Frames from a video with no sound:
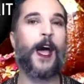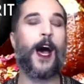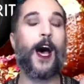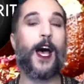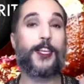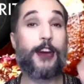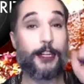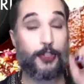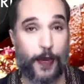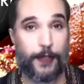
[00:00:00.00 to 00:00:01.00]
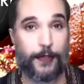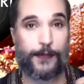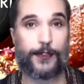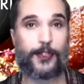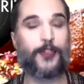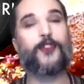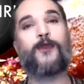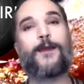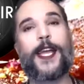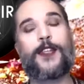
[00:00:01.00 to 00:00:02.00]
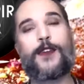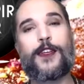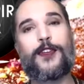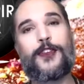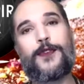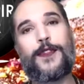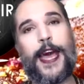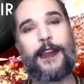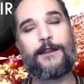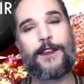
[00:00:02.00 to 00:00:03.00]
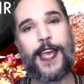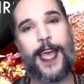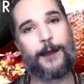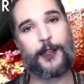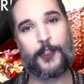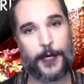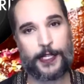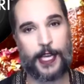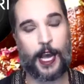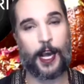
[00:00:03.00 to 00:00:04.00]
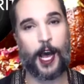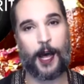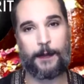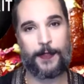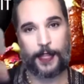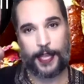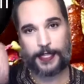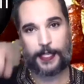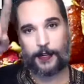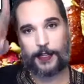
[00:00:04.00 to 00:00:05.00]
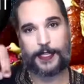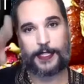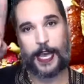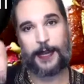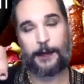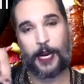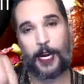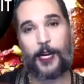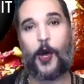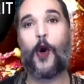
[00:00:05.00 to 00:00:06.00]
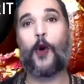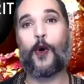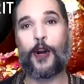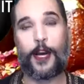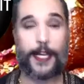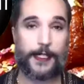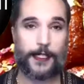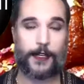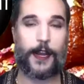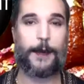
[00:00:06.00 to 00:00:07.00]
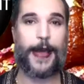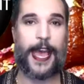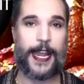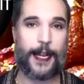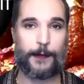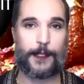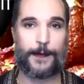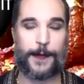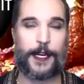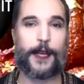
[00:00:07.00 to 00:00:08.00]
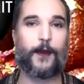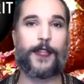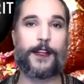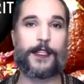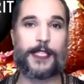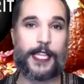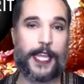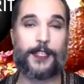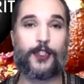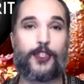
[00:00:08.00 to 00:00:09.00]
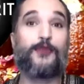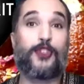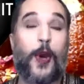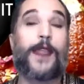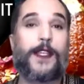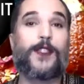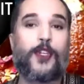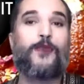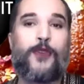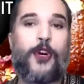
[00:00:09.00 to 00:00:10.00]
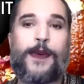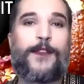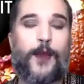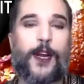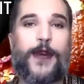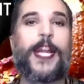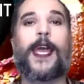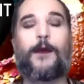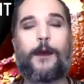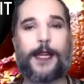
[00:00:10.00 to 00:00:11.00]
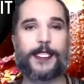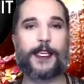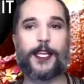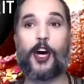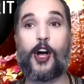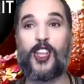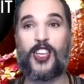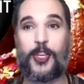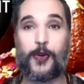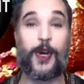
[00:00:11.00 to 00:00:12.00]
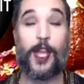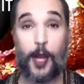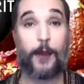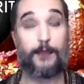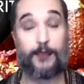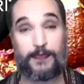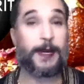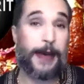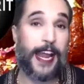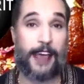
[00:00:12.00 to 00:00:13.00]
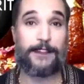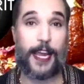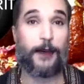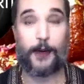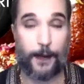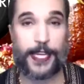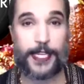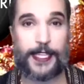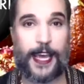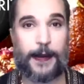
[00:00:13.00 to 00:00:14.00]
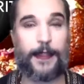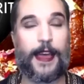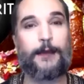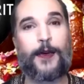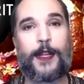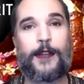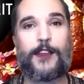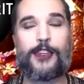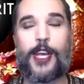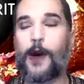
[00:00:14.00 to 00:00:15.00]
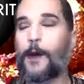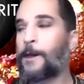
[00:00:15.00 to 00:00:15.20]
you got to join through Zoom, and you can do that via EdibleSpirit.com, the links that are in the sidebar, or on Instagram at EdibleSpirit, where there's links to join the Zoom room if you want a reading. And we'll basically call you in about a half an hour when we get to that point of the show.